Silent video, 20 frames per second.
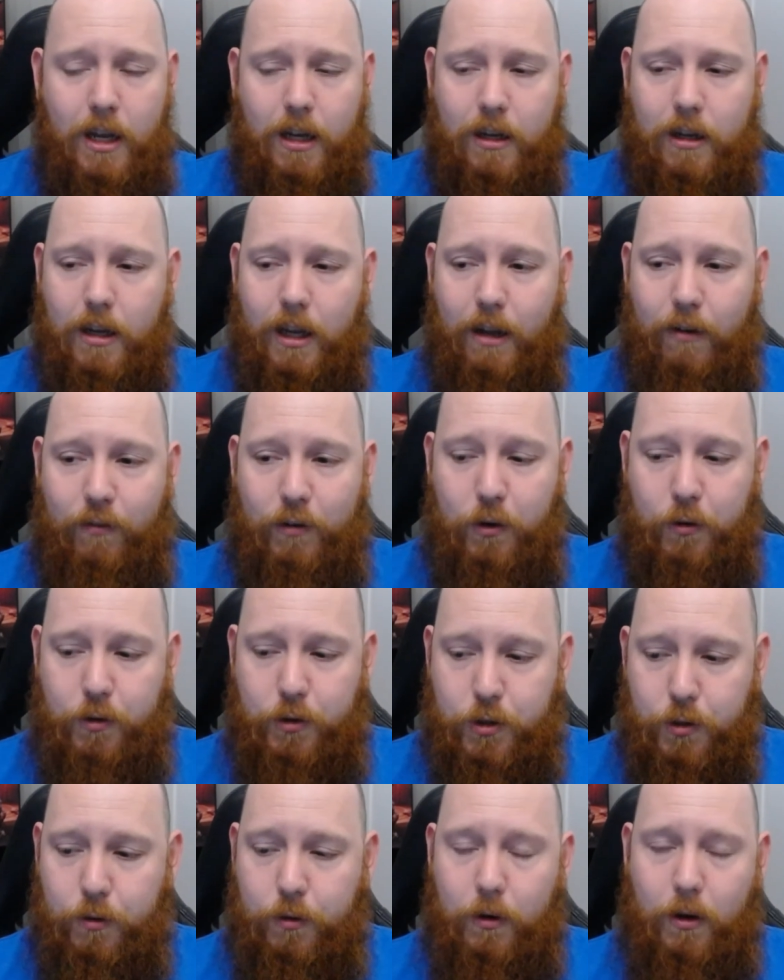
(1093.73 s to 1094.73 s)
If you
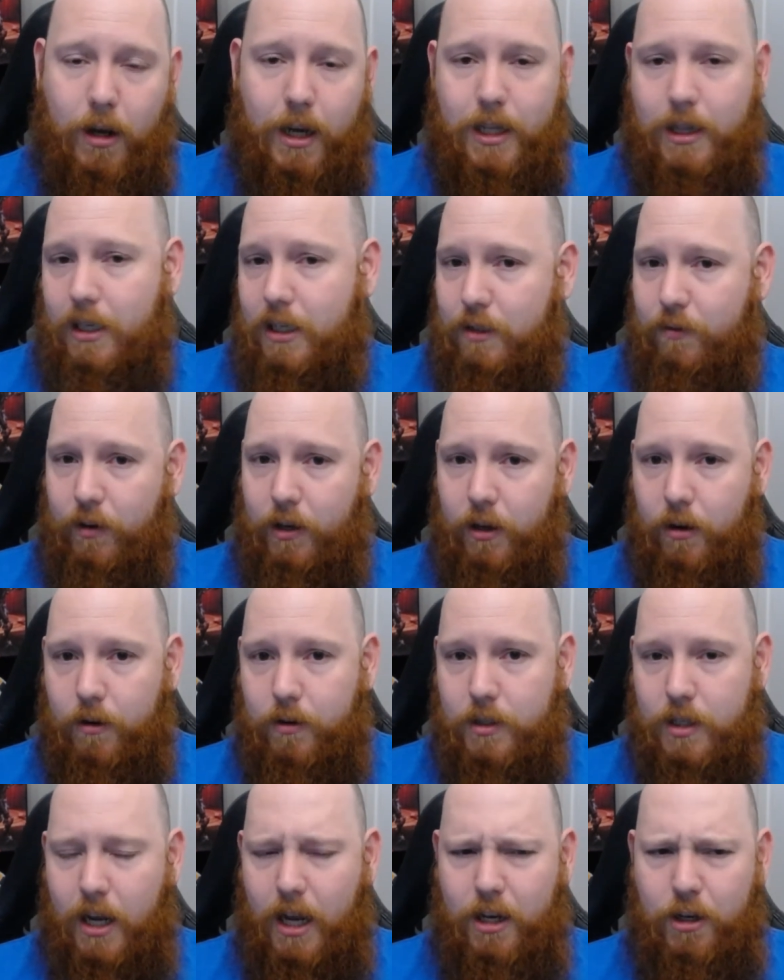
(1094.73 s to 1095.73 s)
do like these
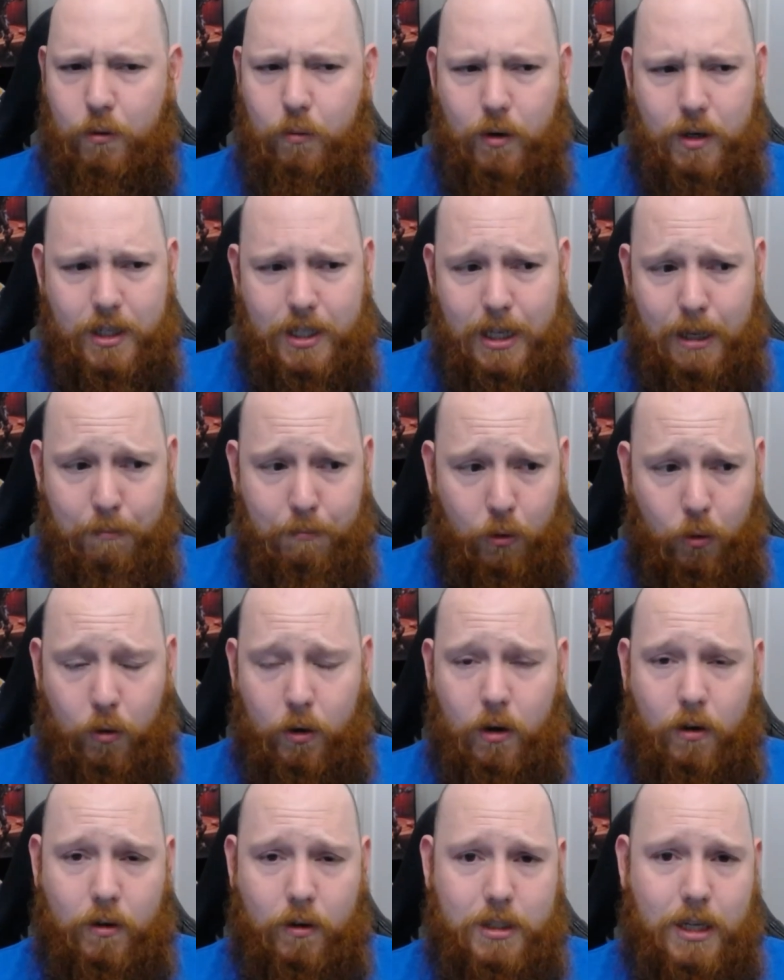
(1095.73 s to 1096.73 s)
videos and you want to see more
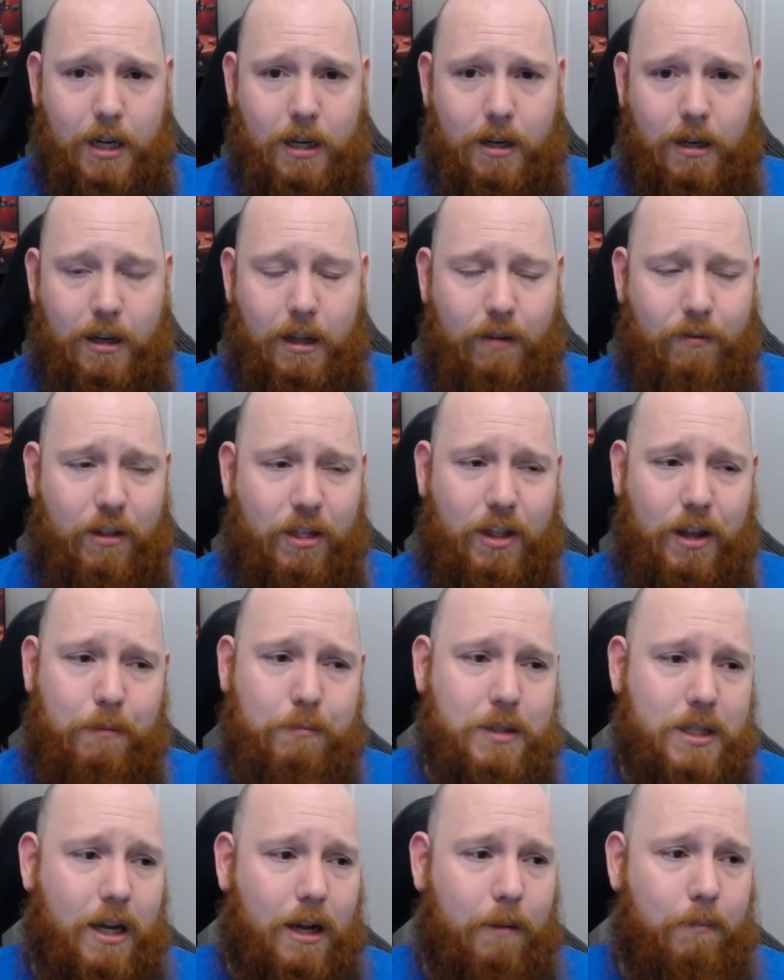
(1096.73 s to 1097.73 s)
content, leave a
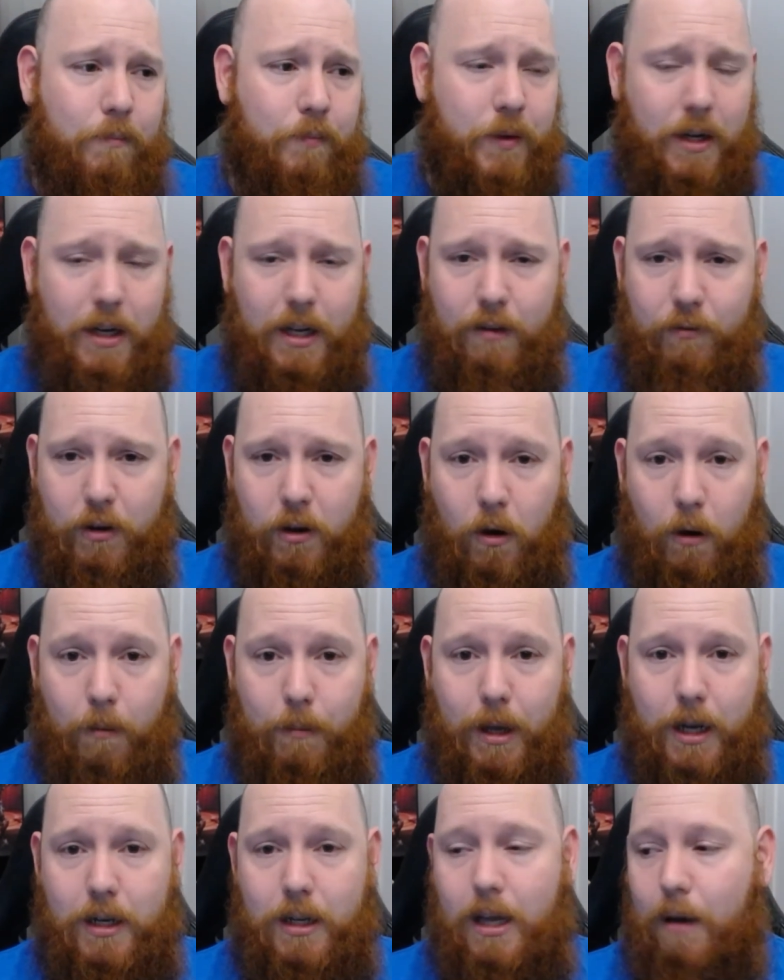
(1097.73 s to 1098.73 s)
thumbs up, leave a
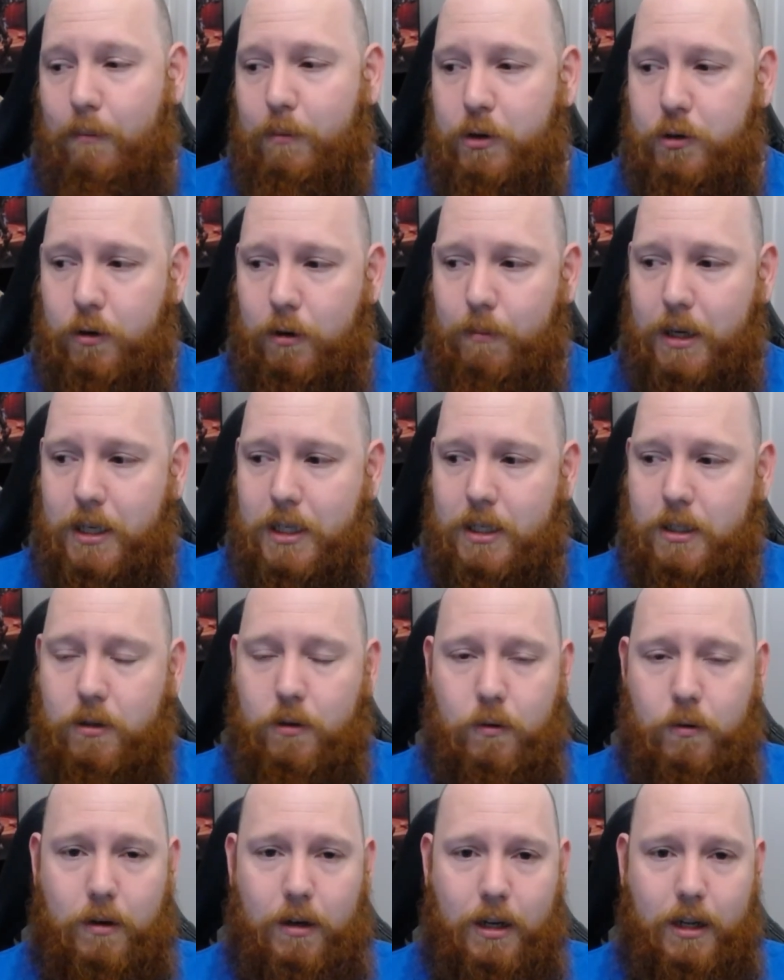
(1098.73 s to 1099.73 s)
comment, come and join my
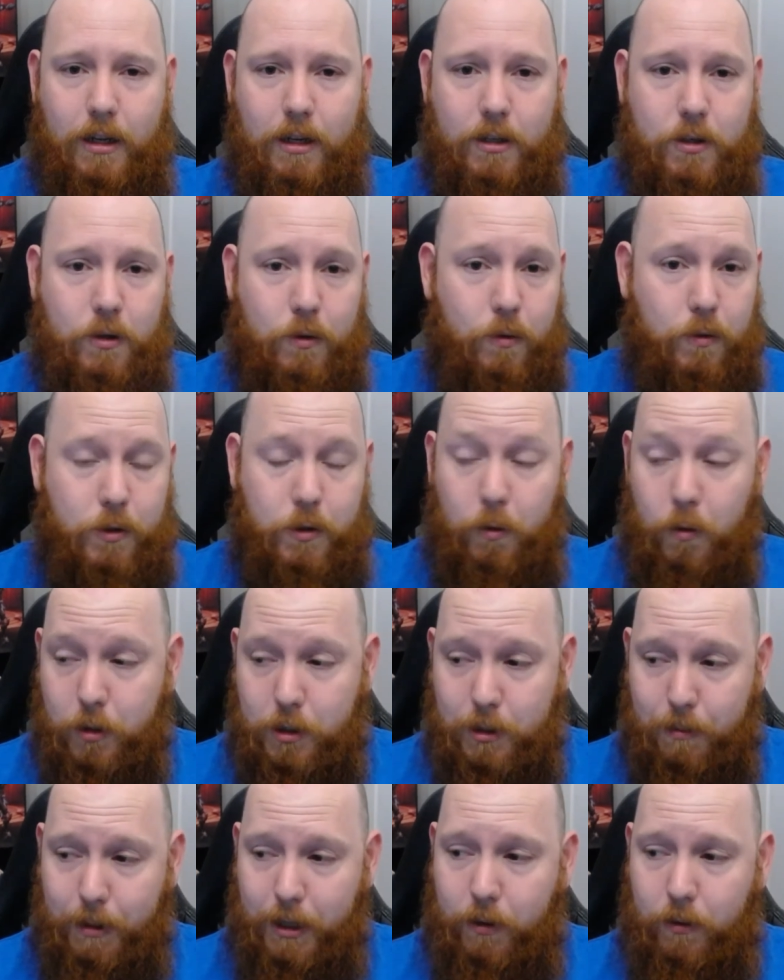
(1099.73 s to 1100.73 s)
Discord, talk
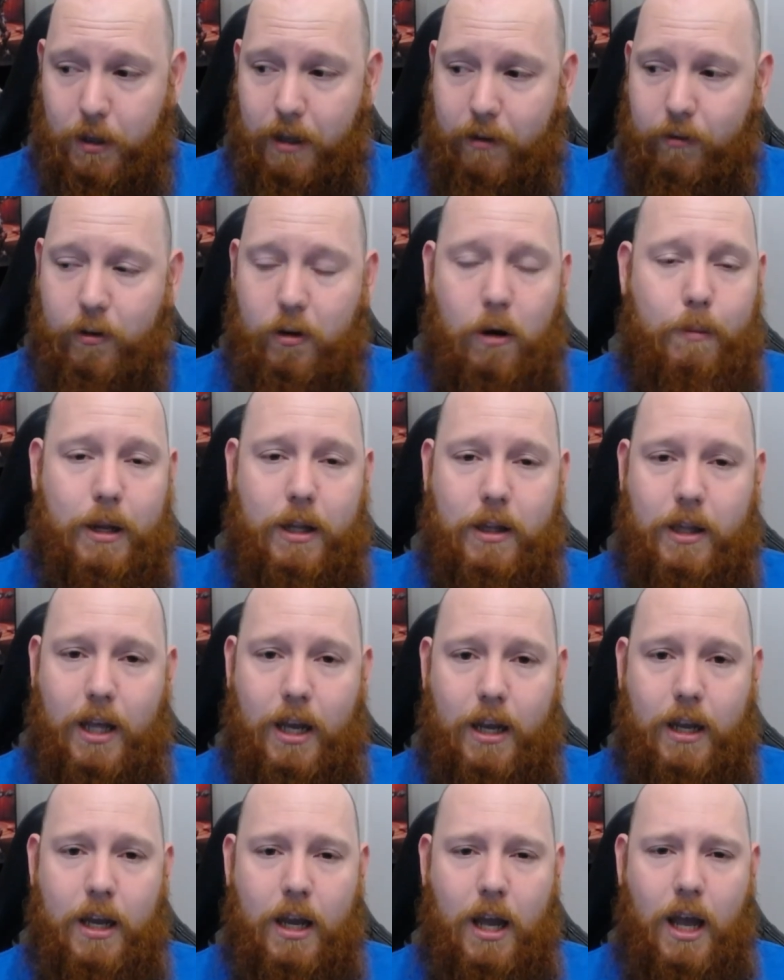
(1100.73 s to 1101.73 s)
to me or leave a comment
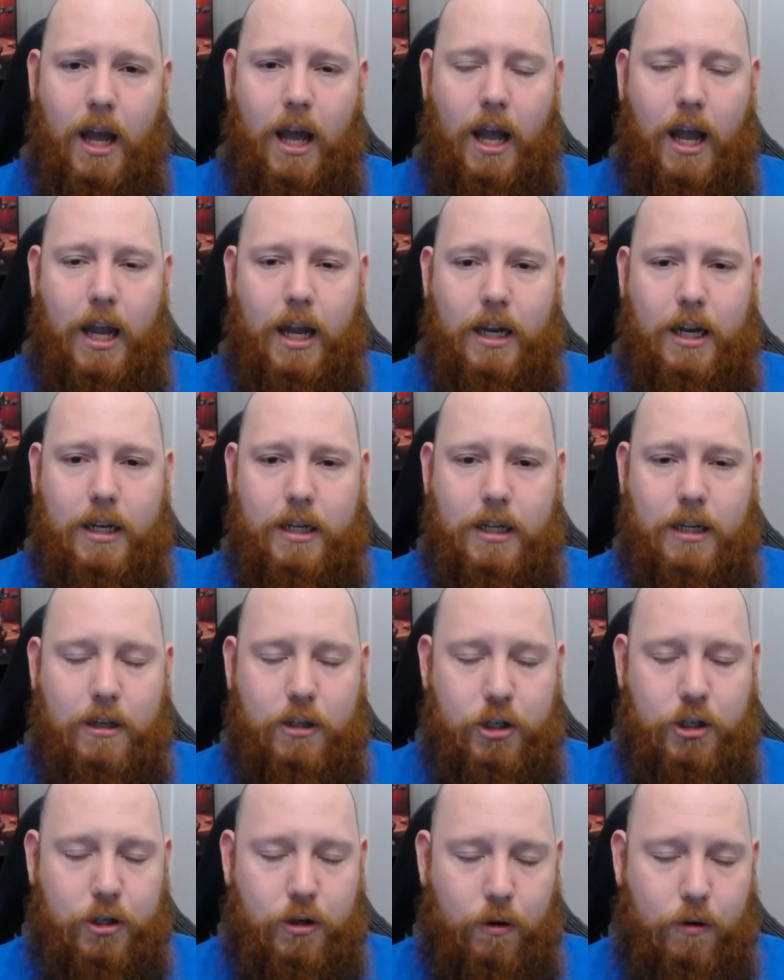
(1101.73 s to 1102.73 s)
there, and it
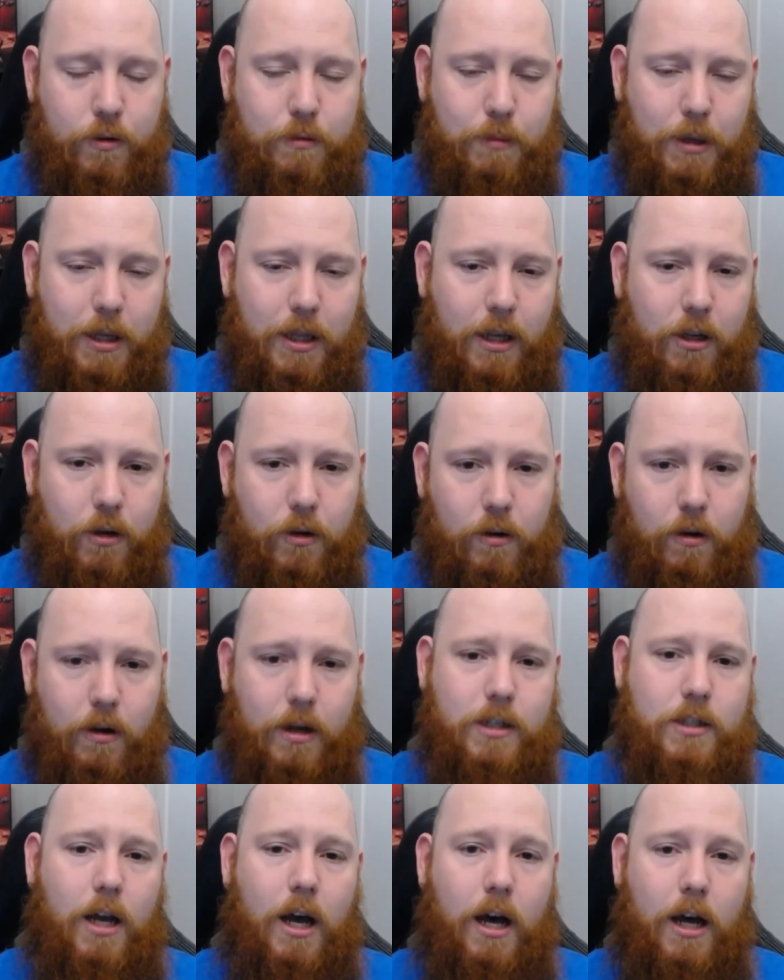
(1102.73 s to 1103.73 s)
shows me that you
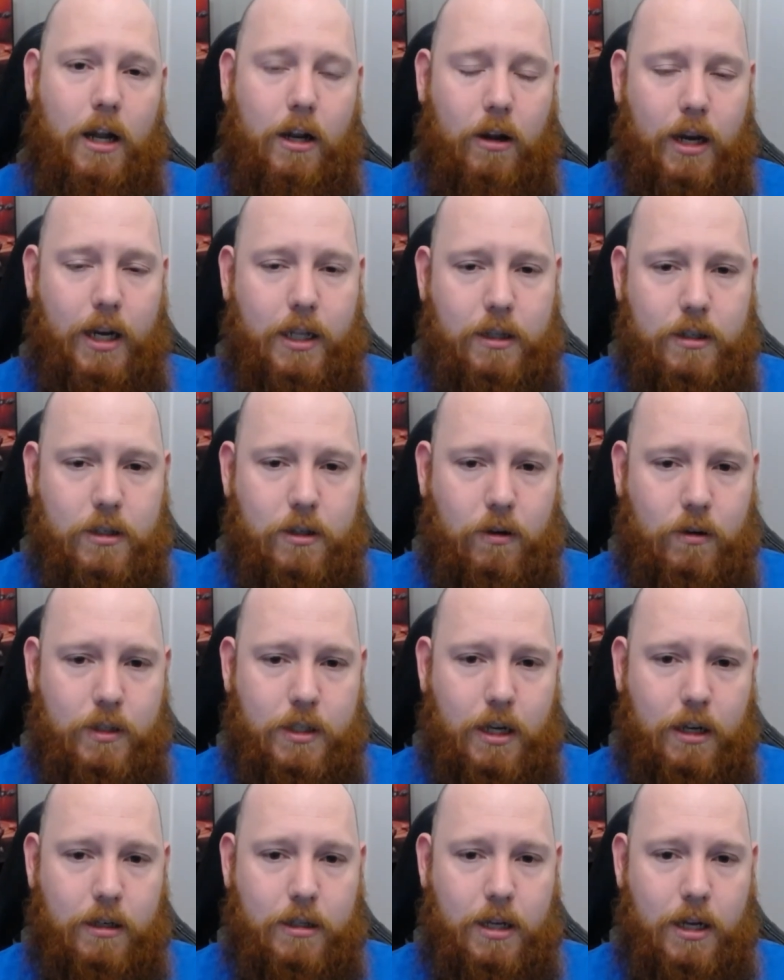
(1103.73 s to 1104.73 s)
guys are liking this
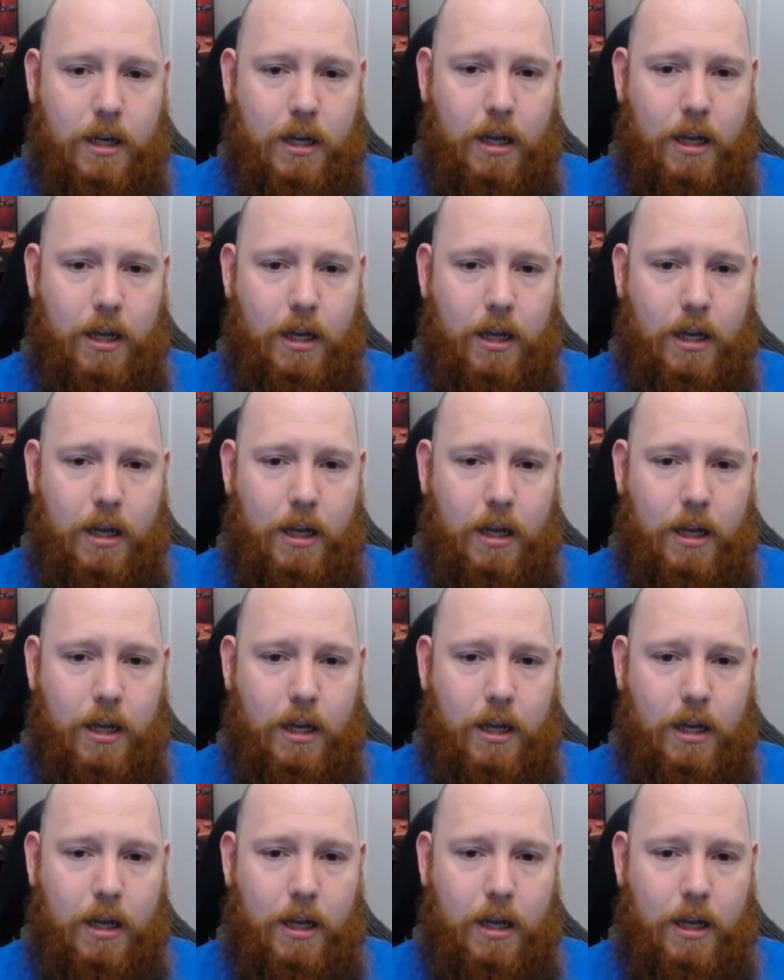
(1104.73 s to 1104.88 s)
content.